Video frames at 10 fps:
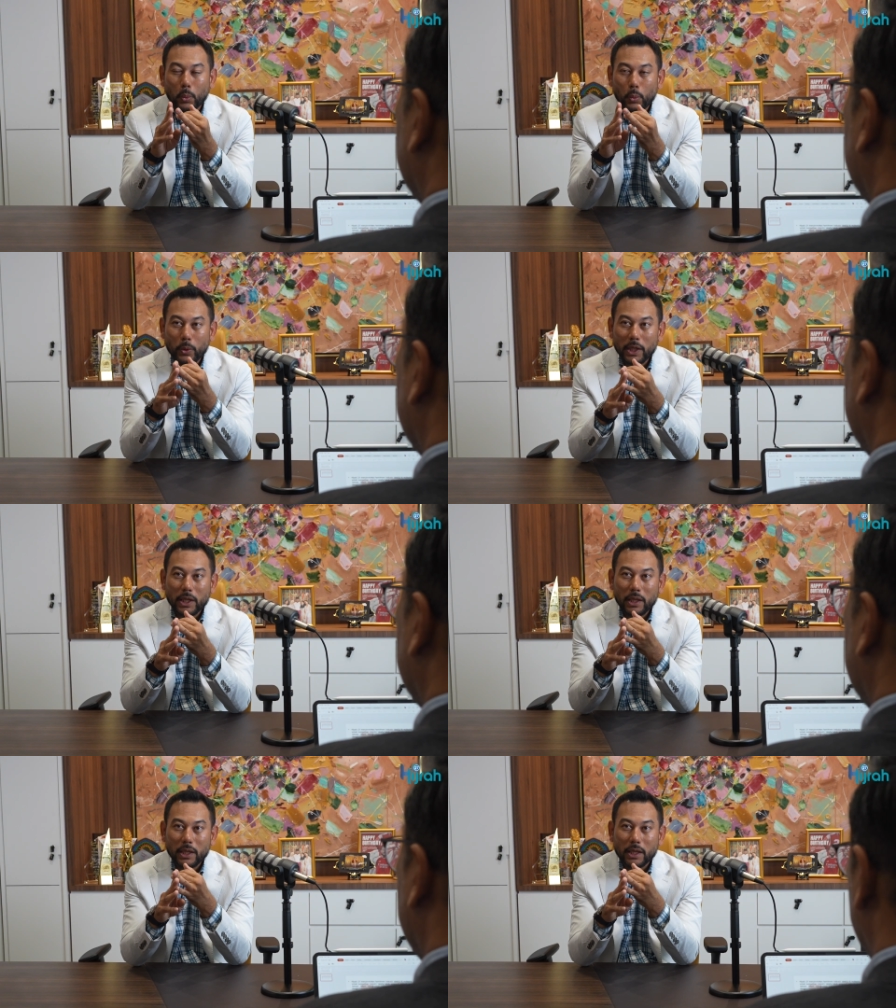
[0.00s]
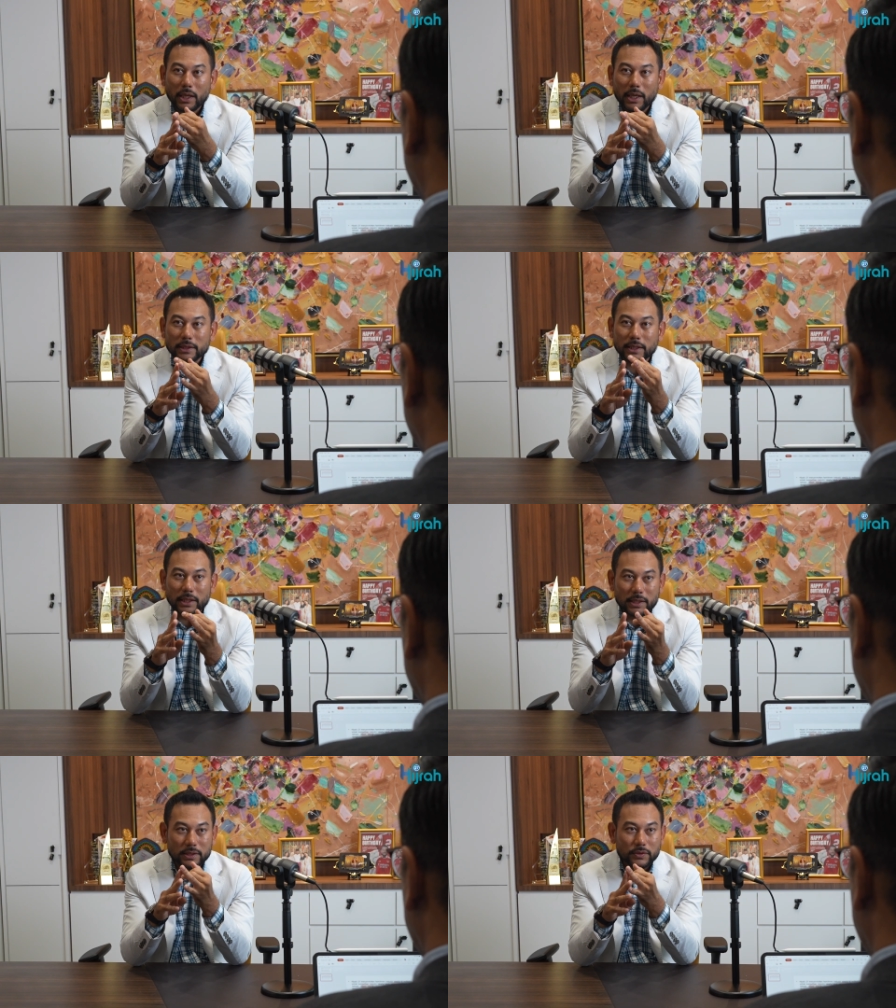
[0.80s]
we as an
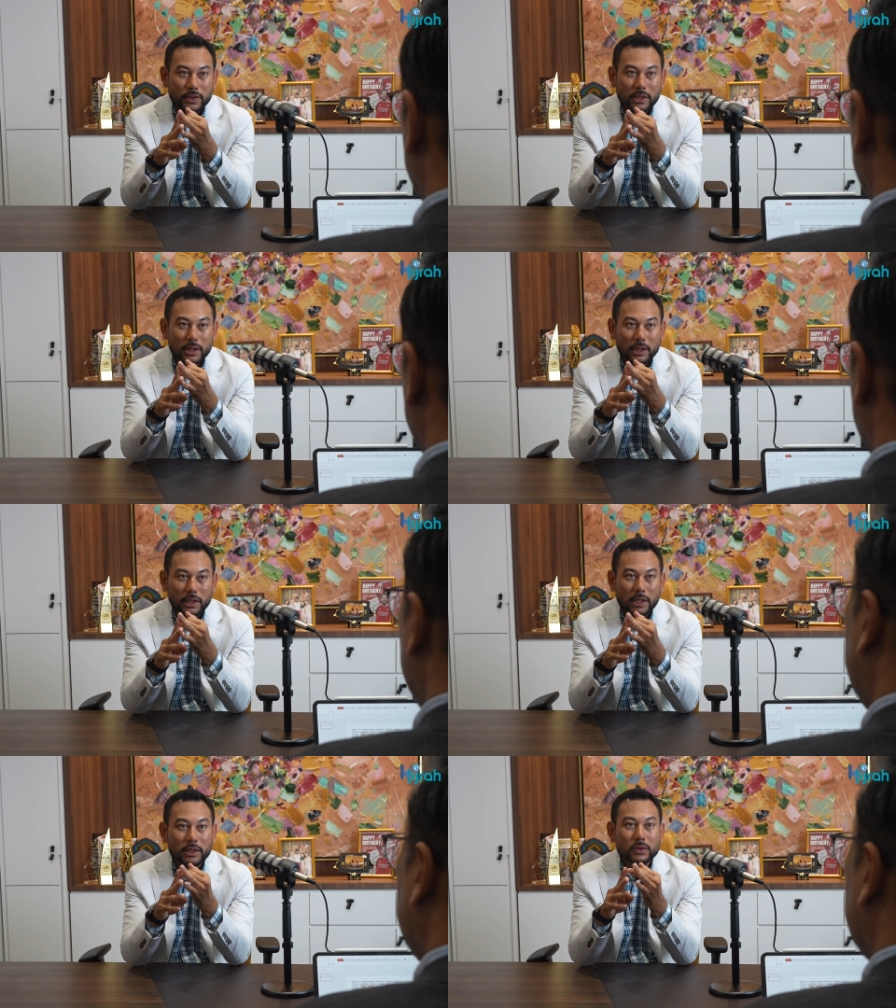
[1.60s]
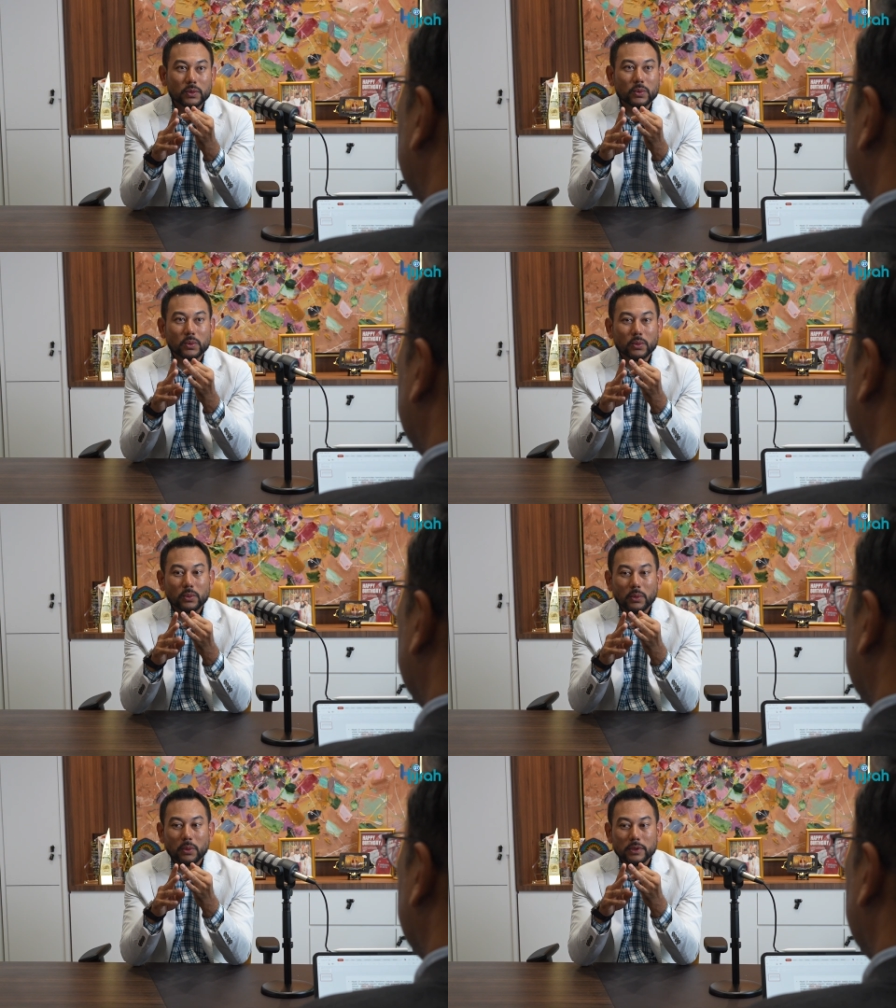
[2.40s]
industry need
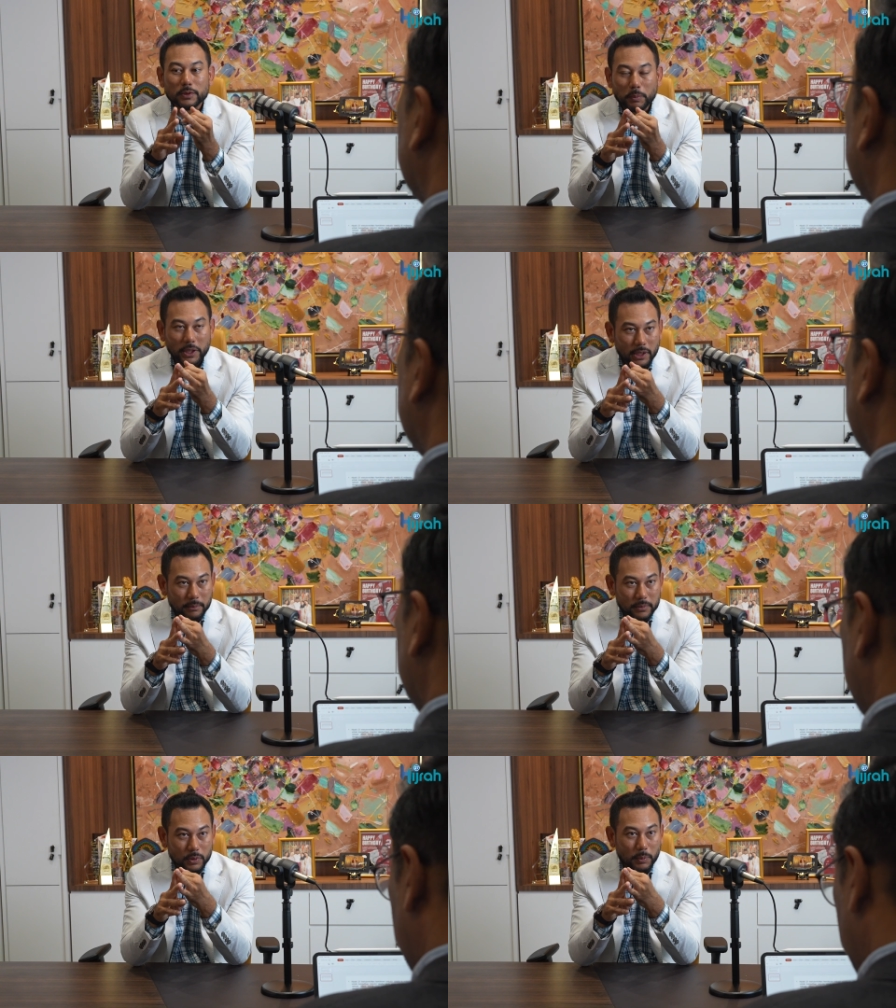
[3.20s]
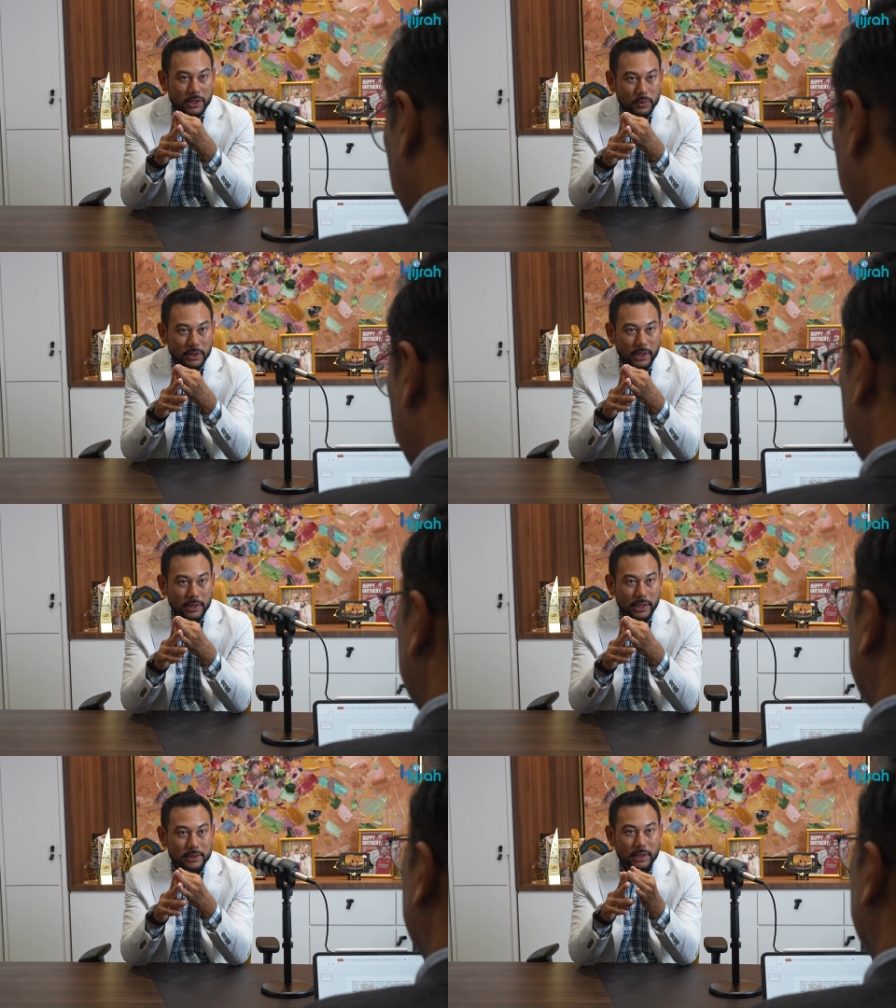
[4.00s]
to speed up to make sure
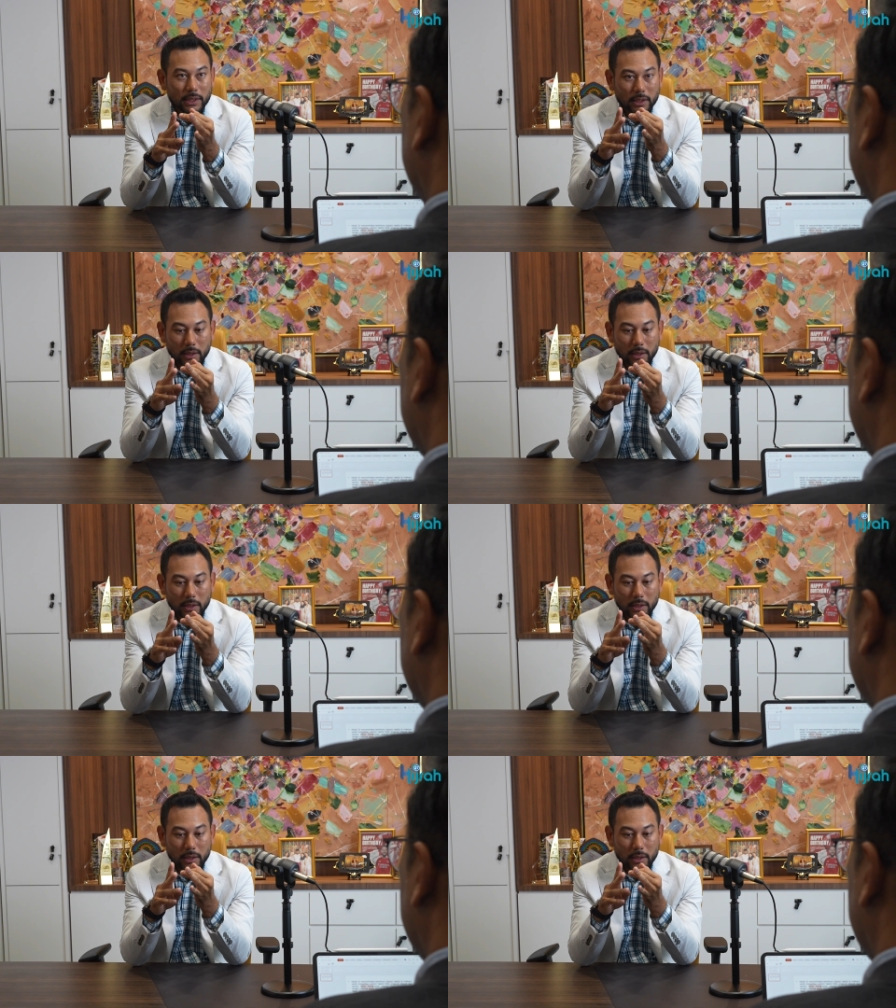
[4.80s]
that there's